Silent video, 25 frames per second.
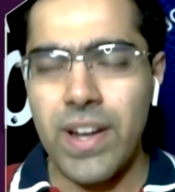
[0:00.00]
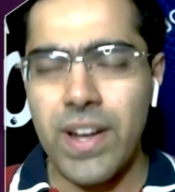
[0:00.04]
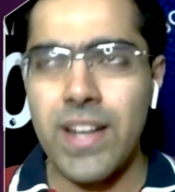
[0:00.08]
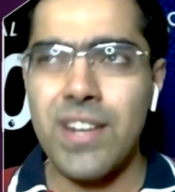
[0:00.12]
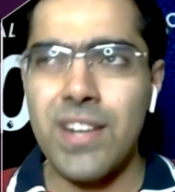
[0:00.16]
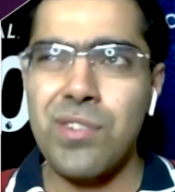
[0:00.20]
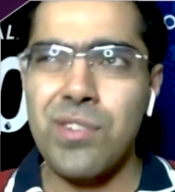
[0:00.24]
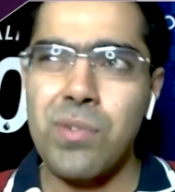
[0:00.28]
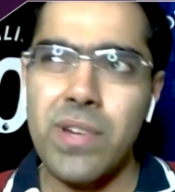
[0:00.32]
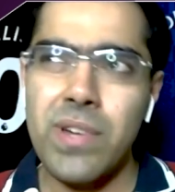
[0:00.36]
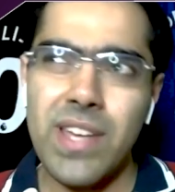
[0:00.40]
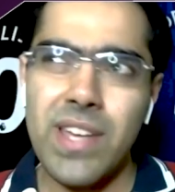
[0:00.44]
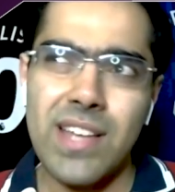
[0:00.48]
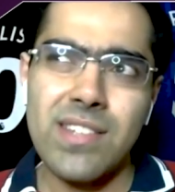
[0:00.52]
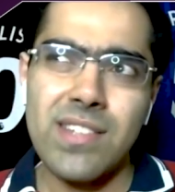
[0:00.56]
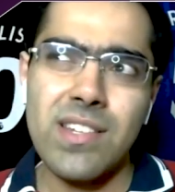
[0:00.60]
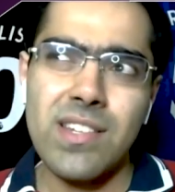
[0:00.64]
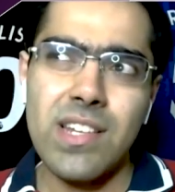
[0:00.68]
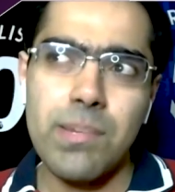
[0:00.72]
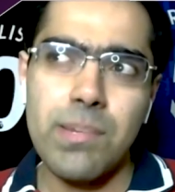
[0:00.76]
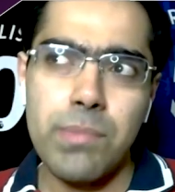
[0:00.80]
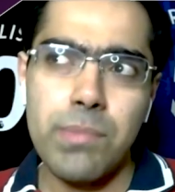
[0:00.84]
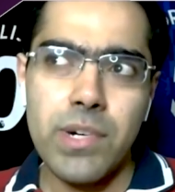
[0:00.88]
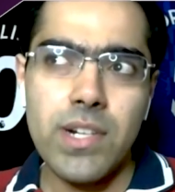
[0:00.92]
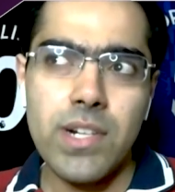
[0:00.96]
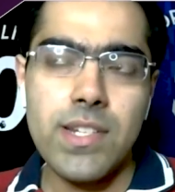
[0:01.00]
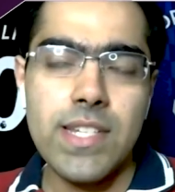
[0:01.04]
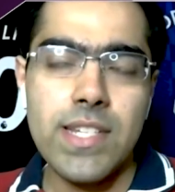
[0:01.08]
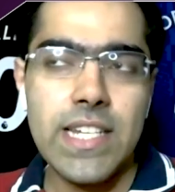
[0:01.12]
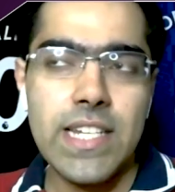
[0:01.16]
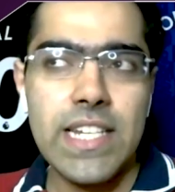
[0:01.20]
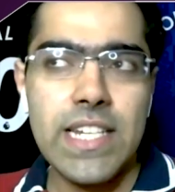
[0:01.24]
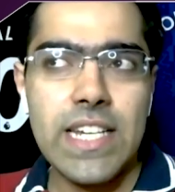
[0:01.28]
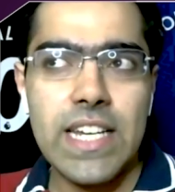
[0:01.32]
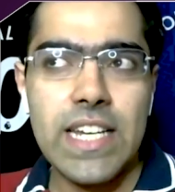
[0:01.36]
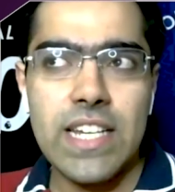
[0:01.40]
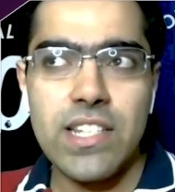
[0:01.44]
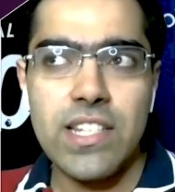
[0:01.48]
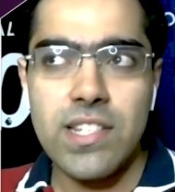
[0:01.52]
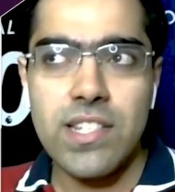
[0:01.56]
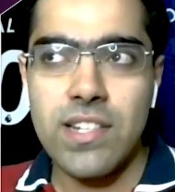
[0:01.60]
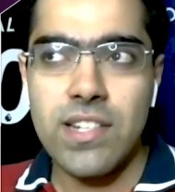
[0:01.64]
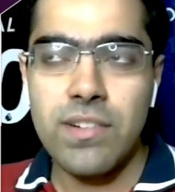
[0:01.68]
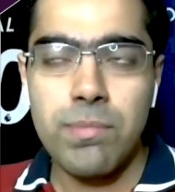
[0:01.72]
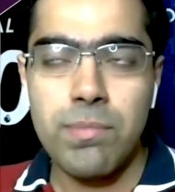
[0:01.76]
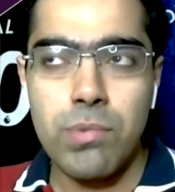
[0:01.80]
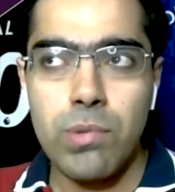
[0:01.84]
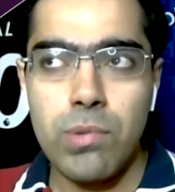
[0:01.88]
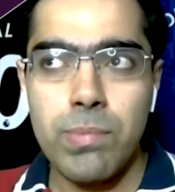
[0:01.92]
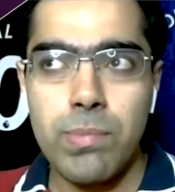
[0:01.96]
I know he has a limited ceiling against
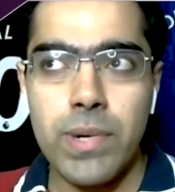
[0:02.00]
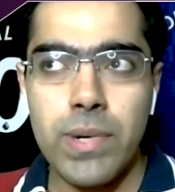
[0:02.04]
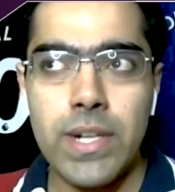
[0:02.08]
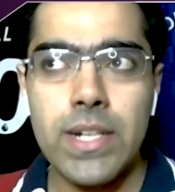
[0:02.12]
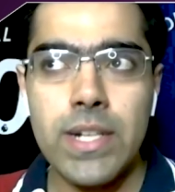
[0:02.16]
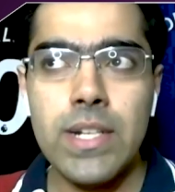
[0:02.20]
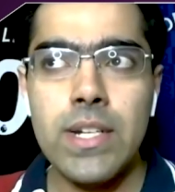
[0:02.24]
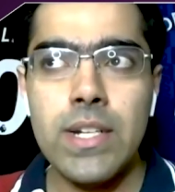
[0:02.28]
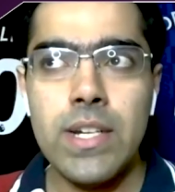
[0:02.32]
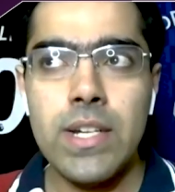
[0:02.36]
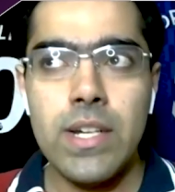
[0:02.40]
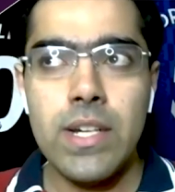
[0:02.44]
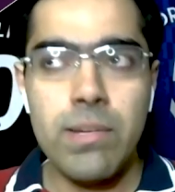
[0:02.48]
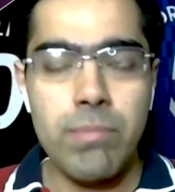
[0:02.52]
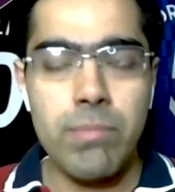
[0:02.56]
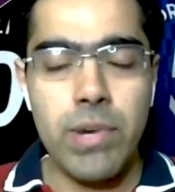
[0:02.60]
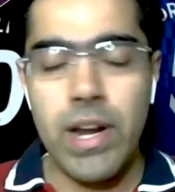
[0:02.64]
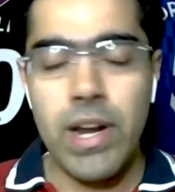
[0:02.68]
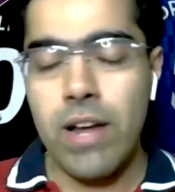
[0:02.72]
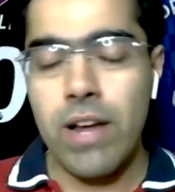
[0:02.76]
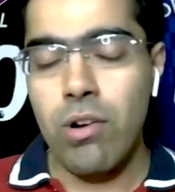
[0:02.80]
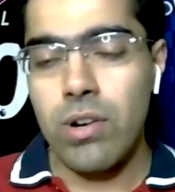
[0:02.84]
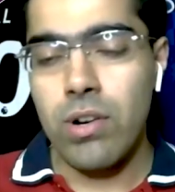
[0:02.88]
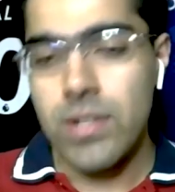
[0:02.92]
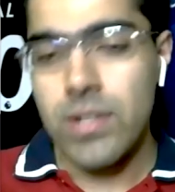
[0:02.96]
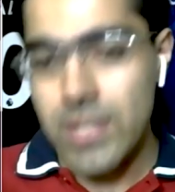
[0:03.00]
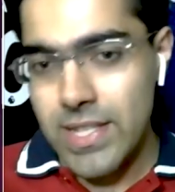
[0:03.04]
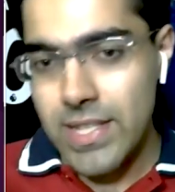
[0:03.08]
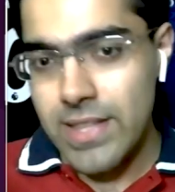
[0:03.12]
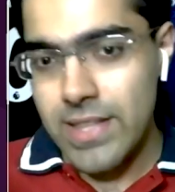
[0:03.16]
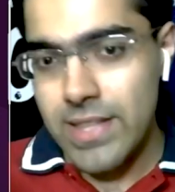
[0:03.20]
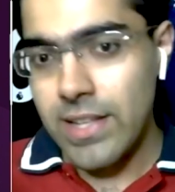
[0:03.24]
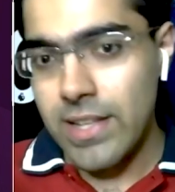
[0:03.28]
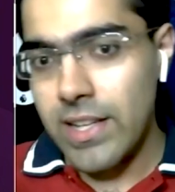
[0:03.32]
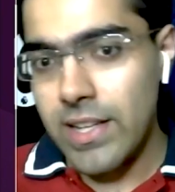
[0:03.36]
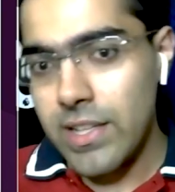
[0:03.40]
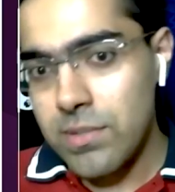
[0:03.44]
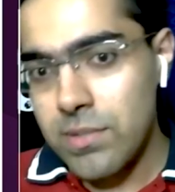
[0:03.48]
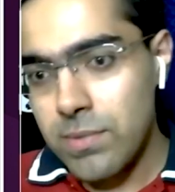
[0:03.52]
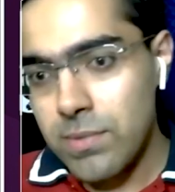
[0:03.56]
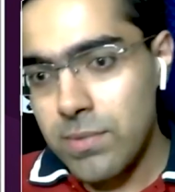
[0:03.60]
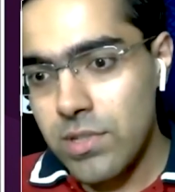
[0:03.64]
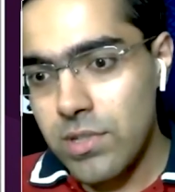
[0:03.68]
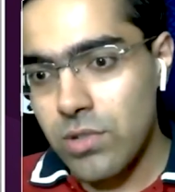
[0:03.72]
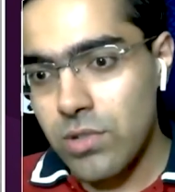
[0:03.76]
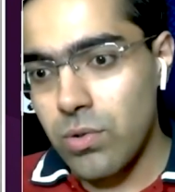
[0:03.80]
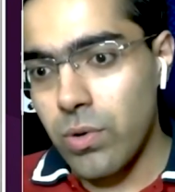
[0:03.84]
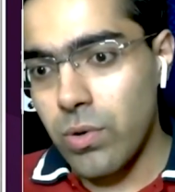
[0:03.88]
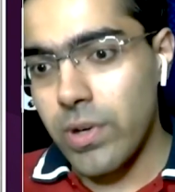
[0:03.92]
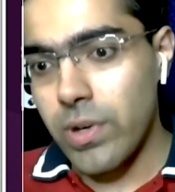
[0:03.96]
Liverpool, but I honestly think Leeds will
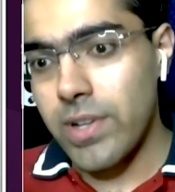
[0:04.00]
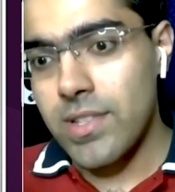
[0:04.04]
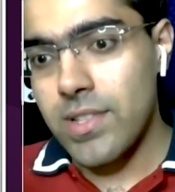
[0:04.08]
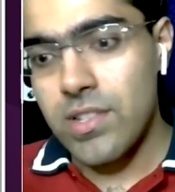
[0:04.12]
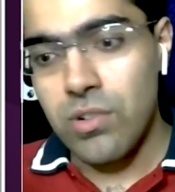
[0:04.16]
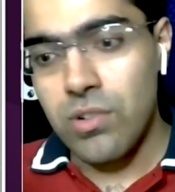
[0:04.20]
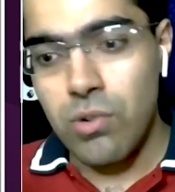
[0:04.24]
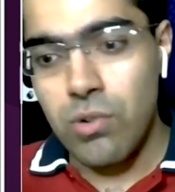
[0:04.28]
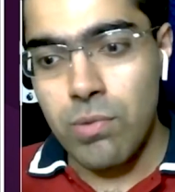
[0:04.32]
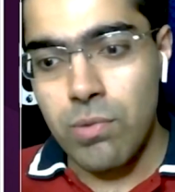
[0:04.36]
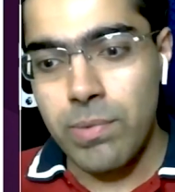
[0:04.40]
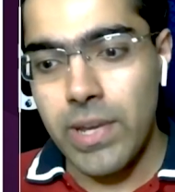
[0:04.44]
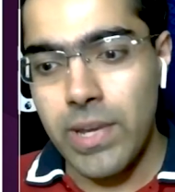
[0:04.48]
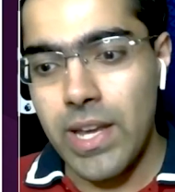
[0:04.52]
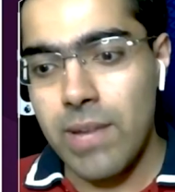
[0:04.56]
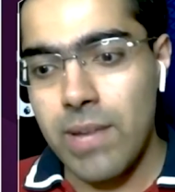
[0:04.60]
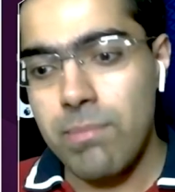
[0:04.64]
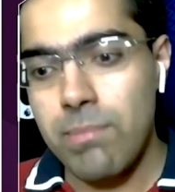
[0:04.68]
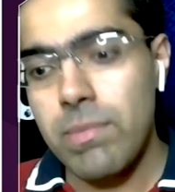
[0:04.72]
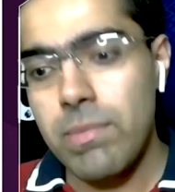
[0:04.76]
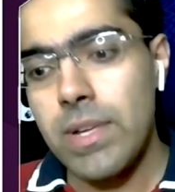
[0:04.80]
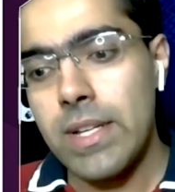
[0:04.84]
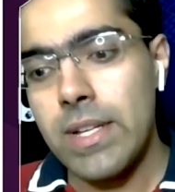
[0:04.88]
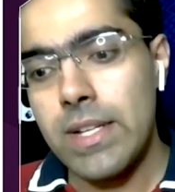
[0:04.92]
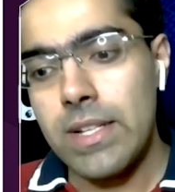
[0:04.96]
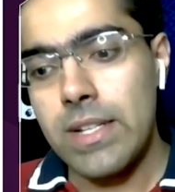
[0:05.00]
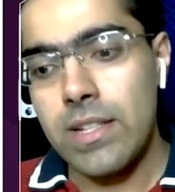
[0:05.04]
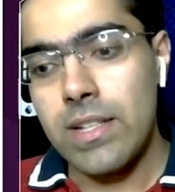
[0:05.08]
score. It's a home game.